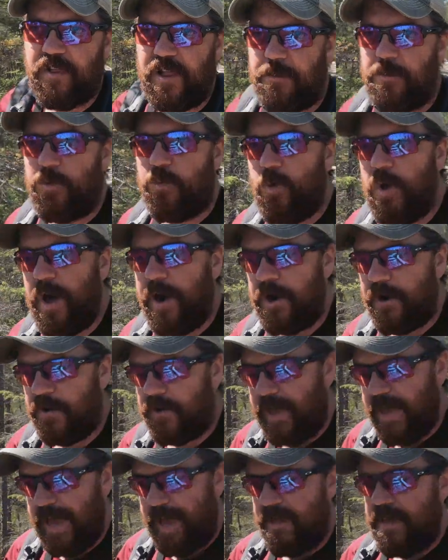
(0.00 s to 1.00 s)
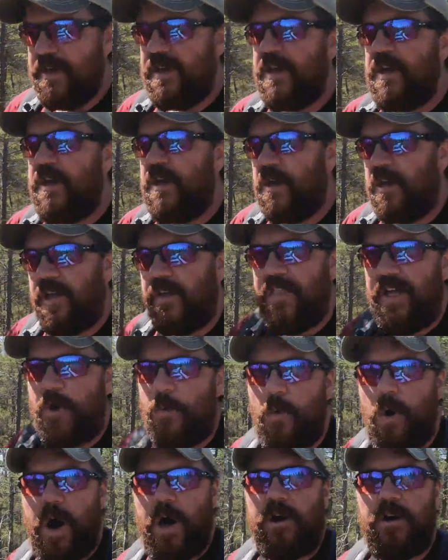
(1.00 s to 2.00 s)
fill up with water, okay? In that
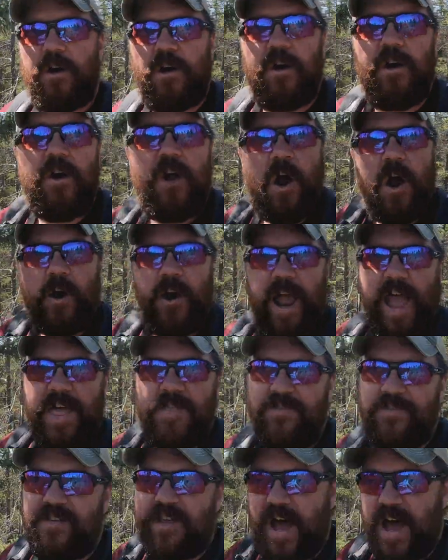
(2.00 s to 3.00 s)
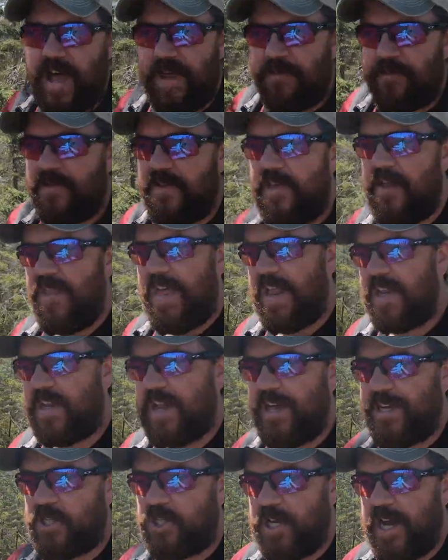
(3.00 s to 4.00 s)
water are enzymes that
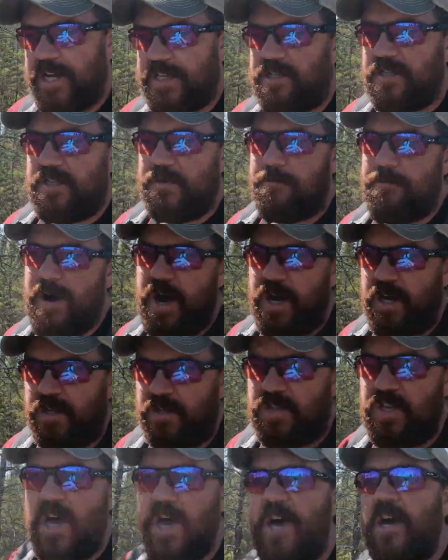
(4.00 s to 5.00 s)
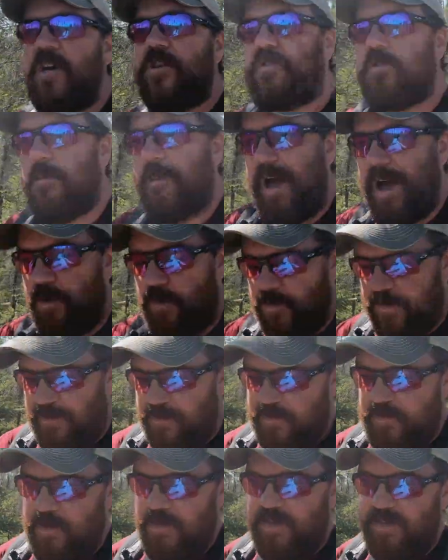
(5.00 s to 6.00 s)
digest bugs. So back when
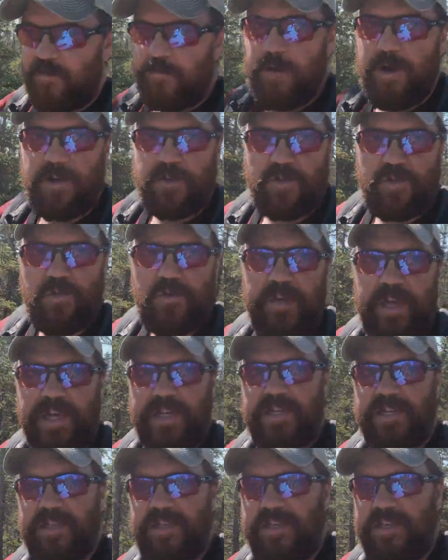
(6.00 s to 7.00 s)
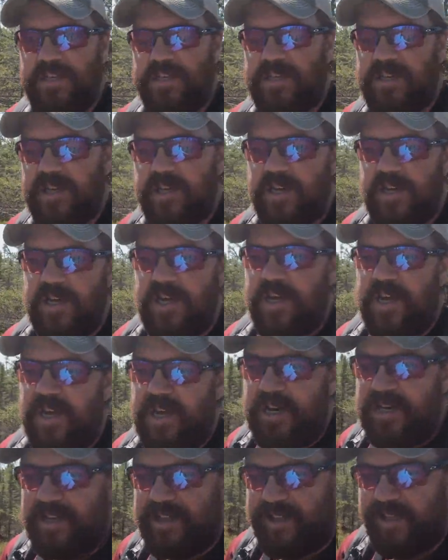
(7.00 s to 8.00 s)
these bugs do get to
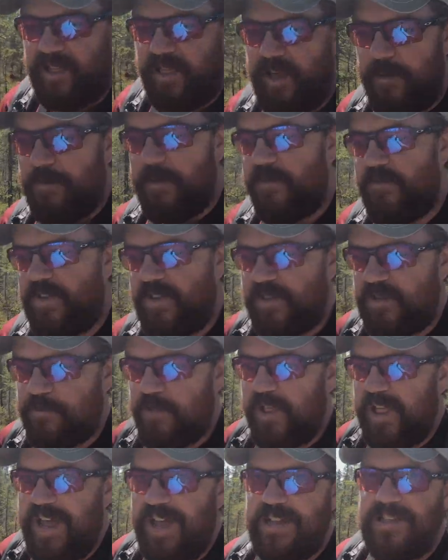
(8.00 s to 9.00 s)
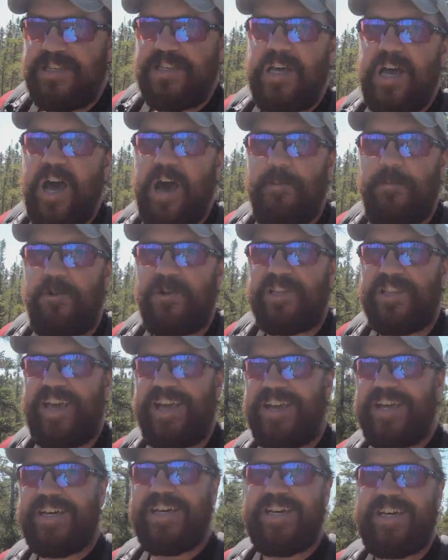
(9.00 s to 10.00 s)
the lip of these plants, there's
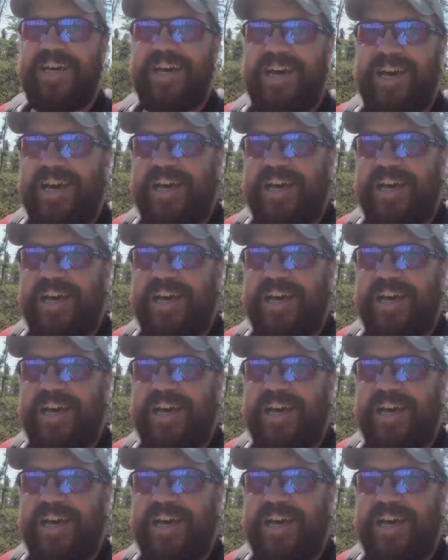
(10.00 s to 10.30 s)
like a